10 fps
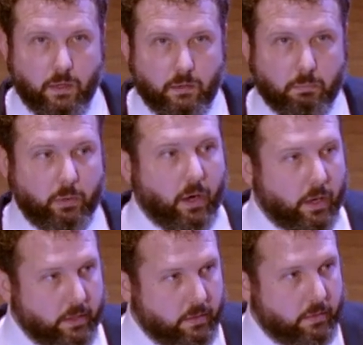
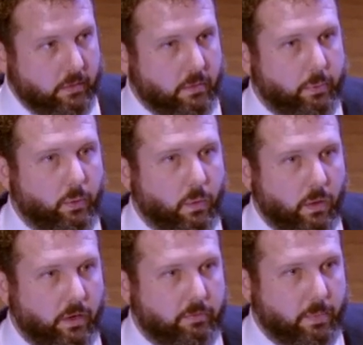broaden the pool
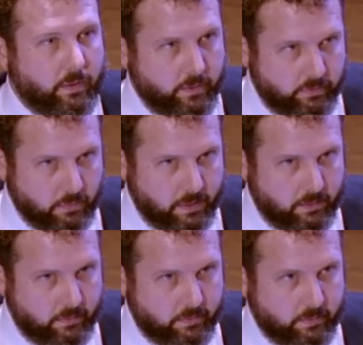of
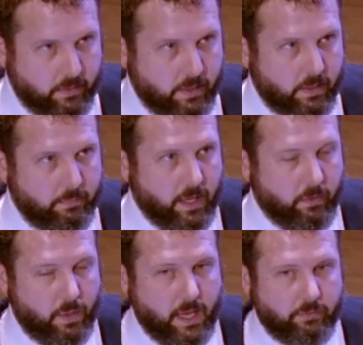participants now that
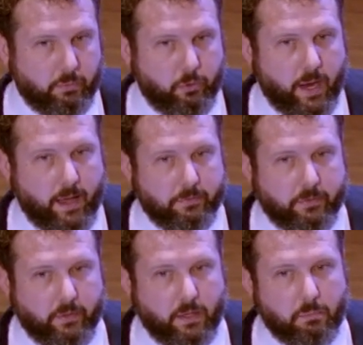we have some drafts
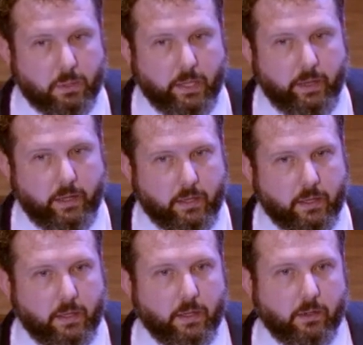in play.
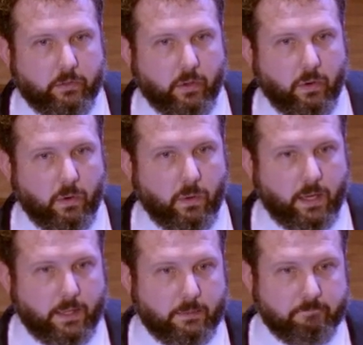
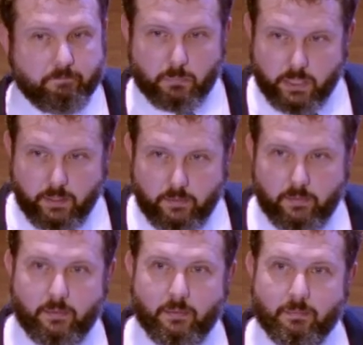So
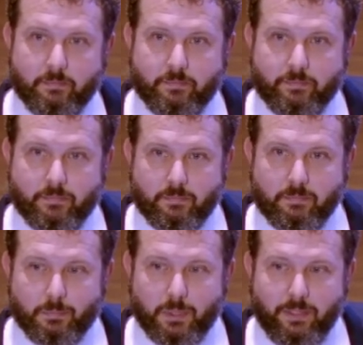please
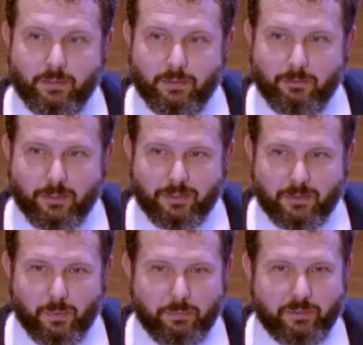visit the
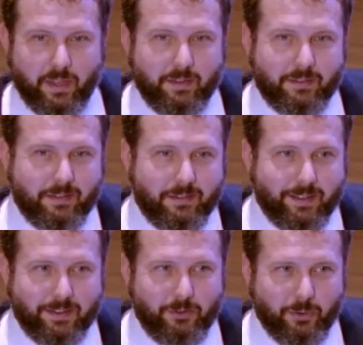website and
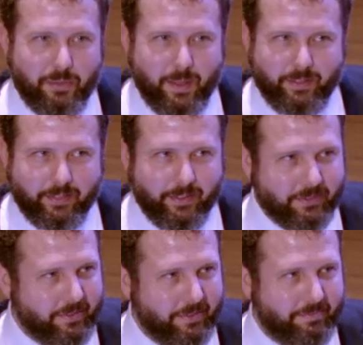join the mailing
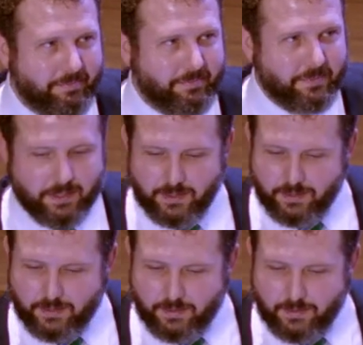list.
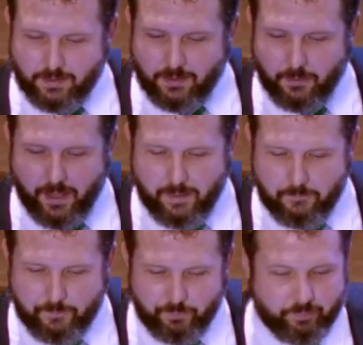Okay,
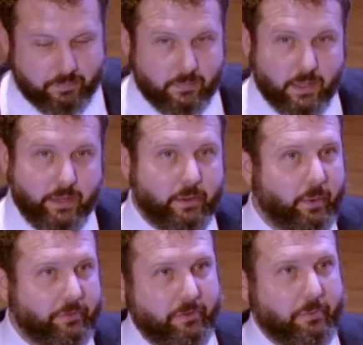any
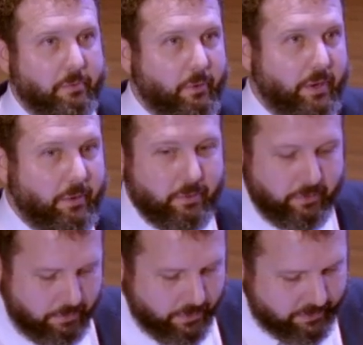questions before I go through
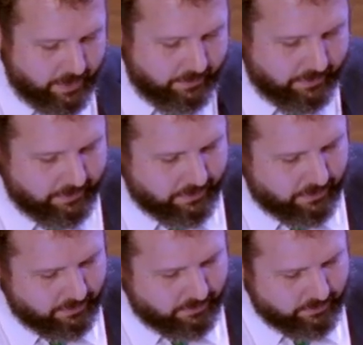some use cases
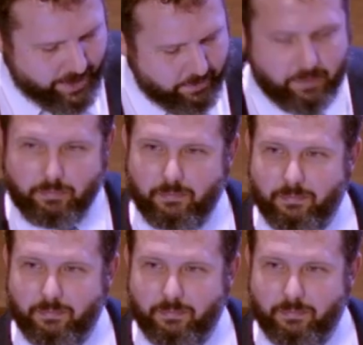and wrap up?